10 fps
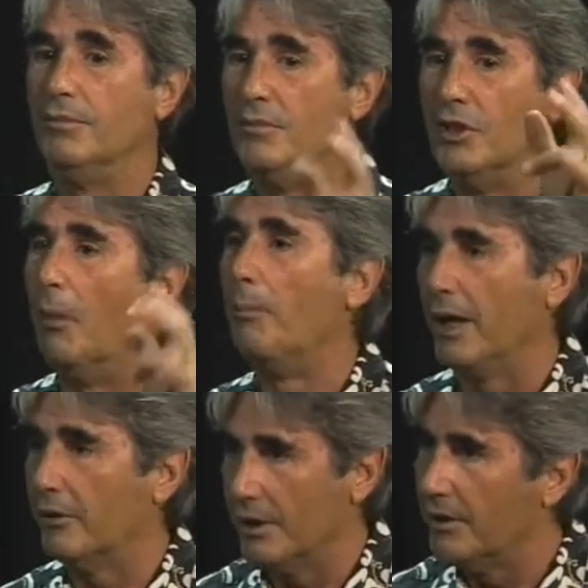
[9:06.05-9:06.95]
dump
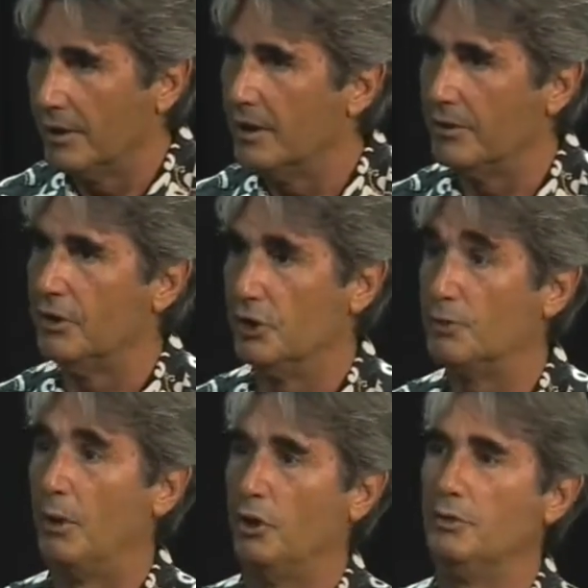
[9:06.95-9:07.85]
area, the
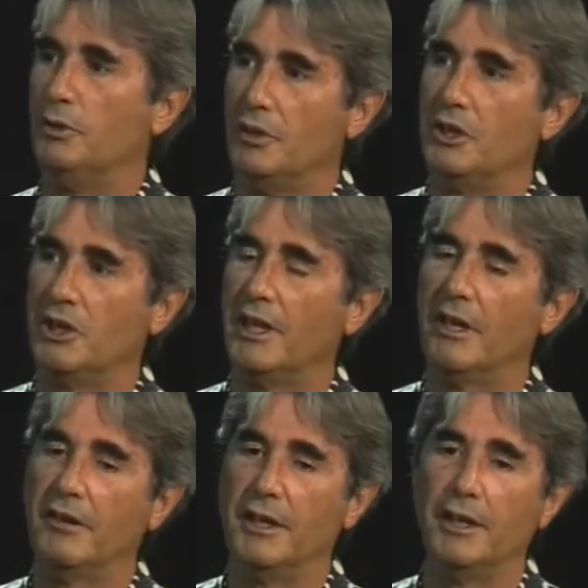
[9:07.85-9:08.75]
disposed munition
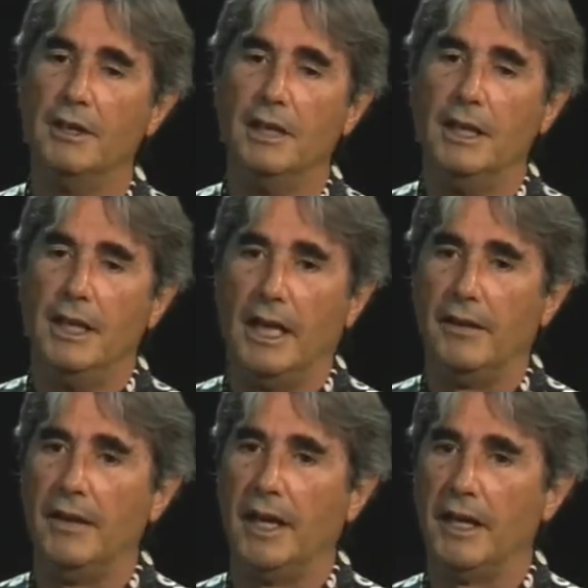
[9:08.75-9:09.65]
area.
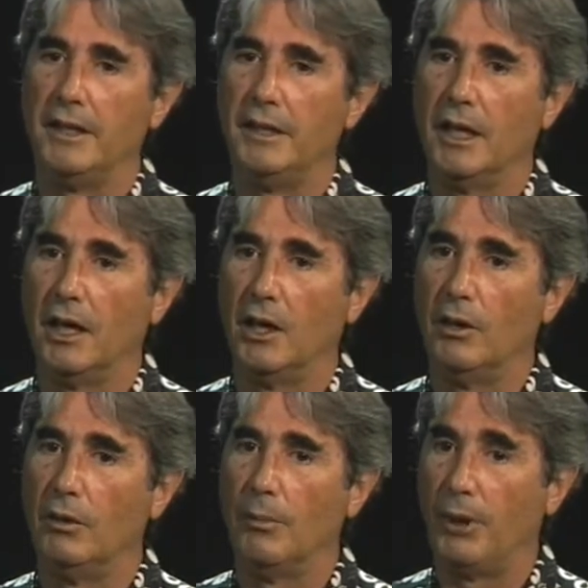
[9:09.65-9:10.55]
And then,
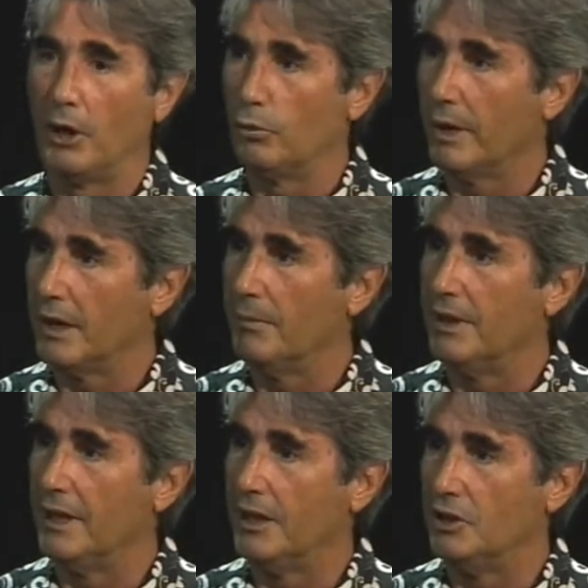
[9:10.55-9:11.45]
upon
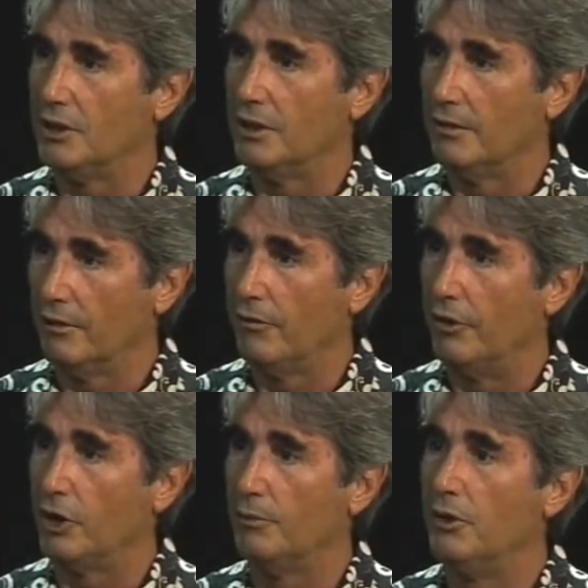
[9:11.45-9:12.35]
recommendation of the
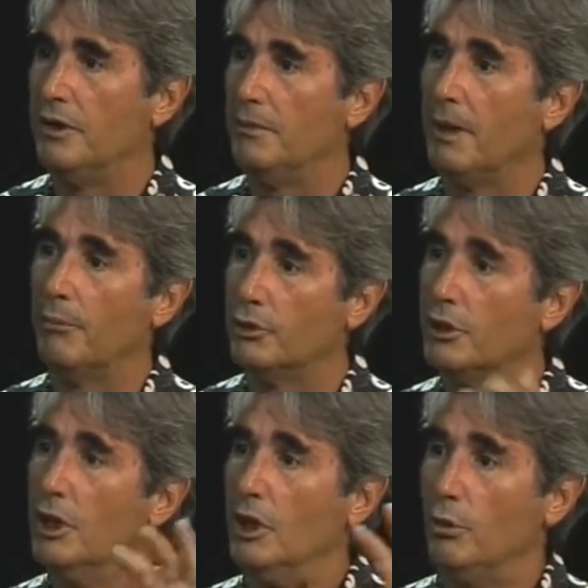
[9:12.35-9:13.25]
community members,
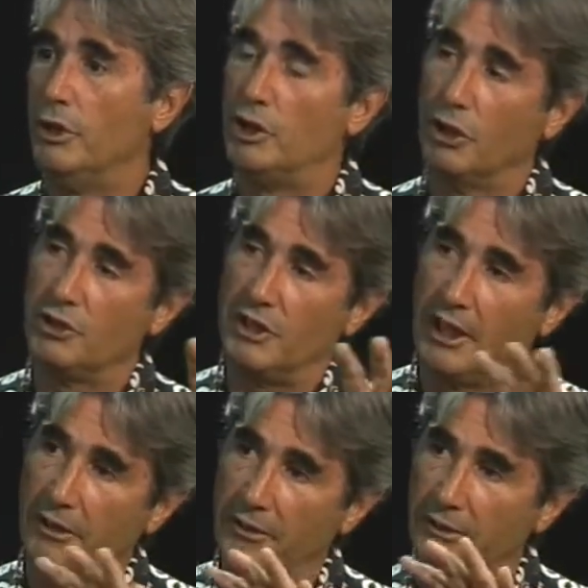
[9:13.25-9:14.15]
we chose the
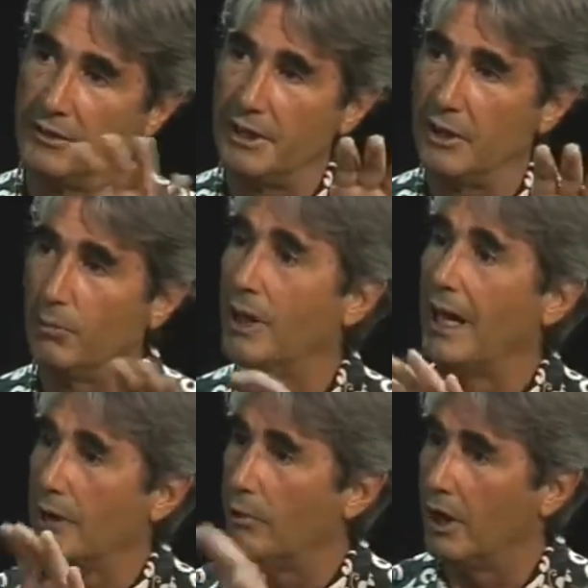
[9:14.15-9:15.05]
area near
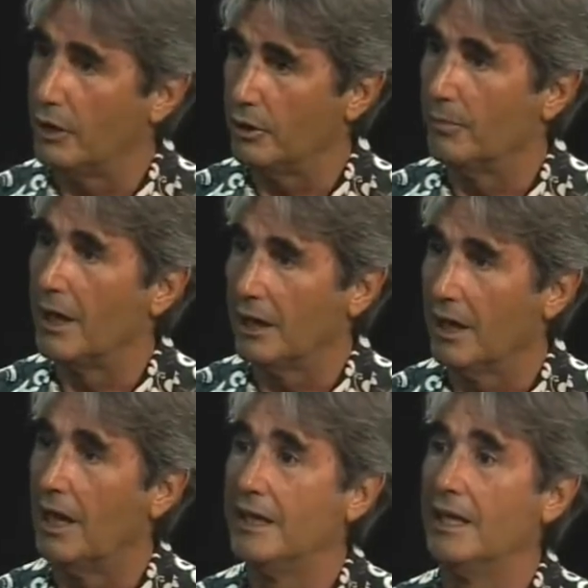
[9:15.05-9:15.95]
Black Rock or
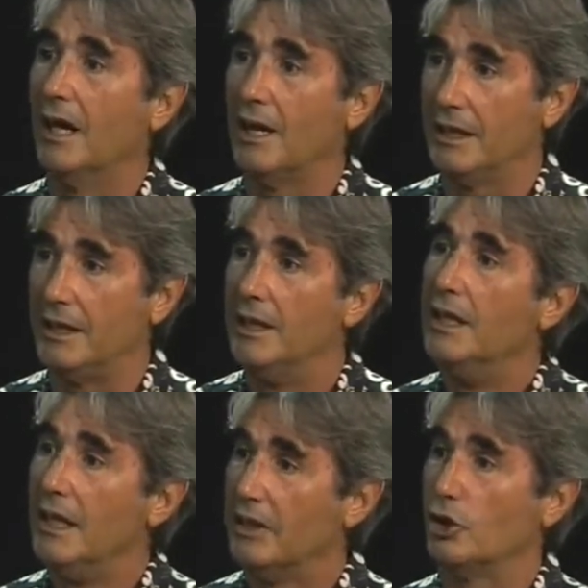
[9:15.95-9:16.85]
Manalahi
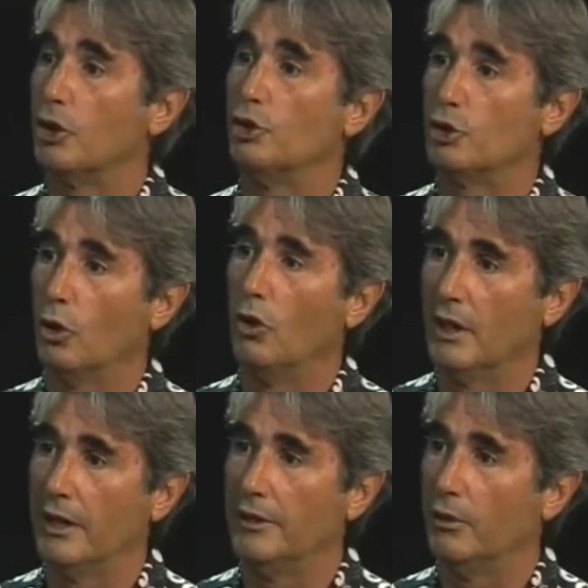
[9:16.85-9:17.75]
as a control
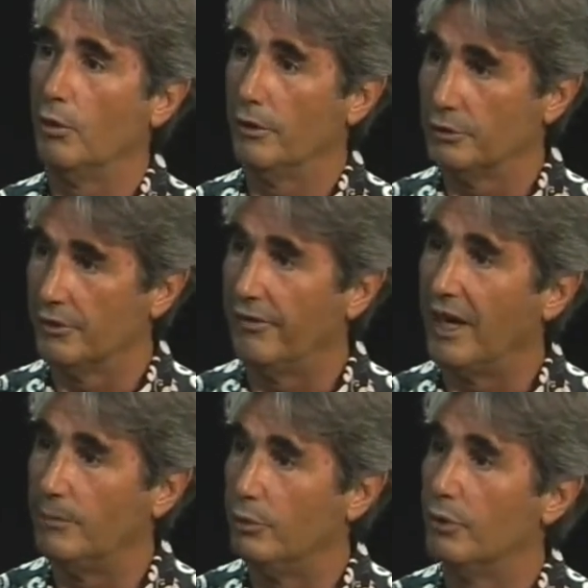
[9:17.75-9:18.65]
area where there's a
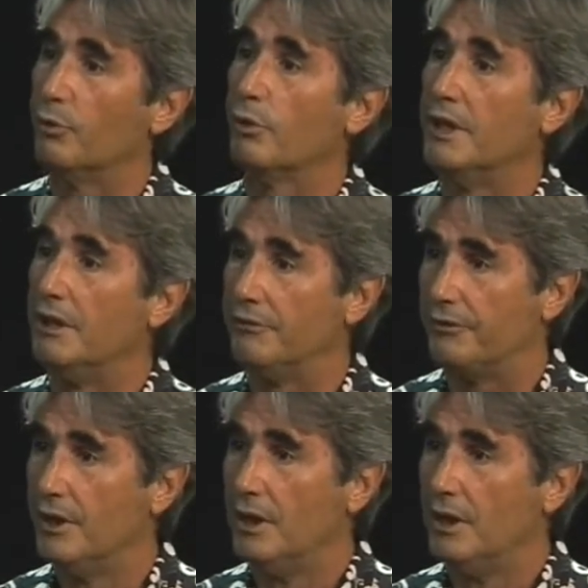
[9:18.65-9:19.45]
vibrant reef,